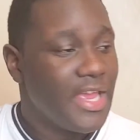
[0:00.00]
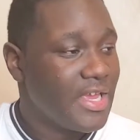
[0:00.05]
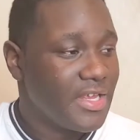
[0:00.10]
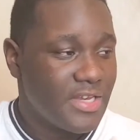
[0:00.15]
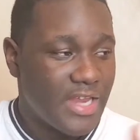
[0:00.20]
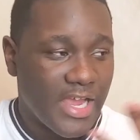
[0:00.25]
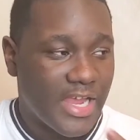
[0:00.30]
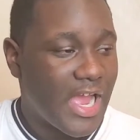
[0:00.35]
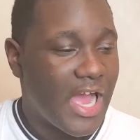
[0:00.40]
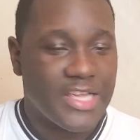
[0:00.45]

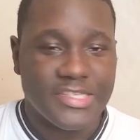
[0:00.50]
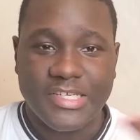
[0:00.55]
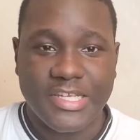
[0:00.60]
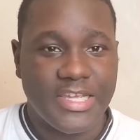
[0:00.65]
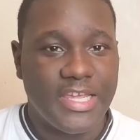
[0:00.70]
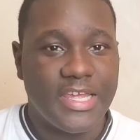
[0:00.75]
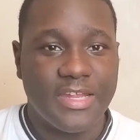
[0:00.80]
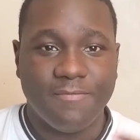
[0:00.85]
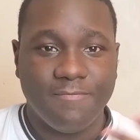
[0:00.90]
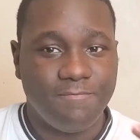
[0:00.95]
they're
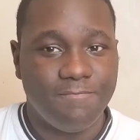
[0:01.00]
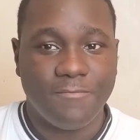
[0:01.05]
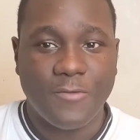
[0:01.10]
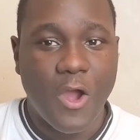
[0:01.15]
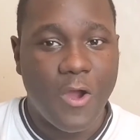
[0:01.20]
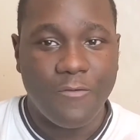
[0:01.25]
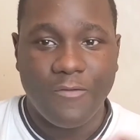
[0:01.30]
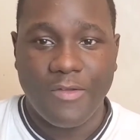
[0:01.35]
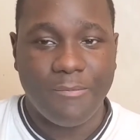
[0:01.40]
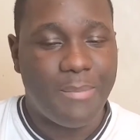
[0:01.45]
constantly getting
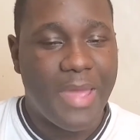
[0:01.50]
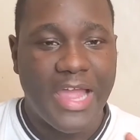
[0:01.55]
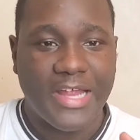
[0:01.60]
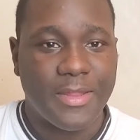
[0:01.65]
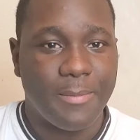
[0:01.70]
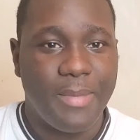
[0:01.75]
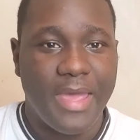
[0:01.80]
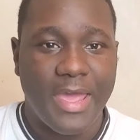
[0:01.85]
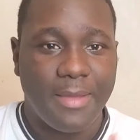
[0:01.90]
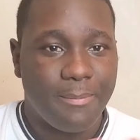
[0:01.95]
COVID back
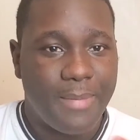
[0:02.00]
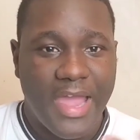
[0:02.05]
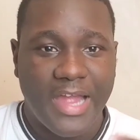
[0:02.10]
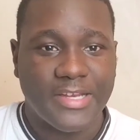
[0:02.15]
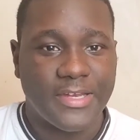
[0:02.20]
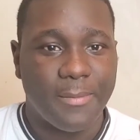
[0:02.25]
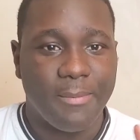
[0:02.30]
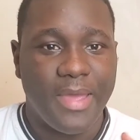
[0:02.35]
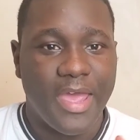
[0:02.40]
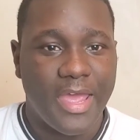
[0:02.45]

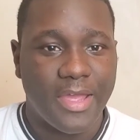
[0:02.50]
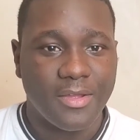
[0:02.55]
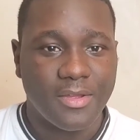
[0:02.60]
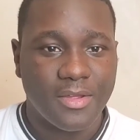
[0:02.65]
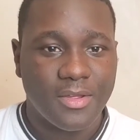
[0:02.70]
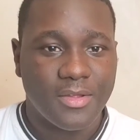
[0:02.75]
to back.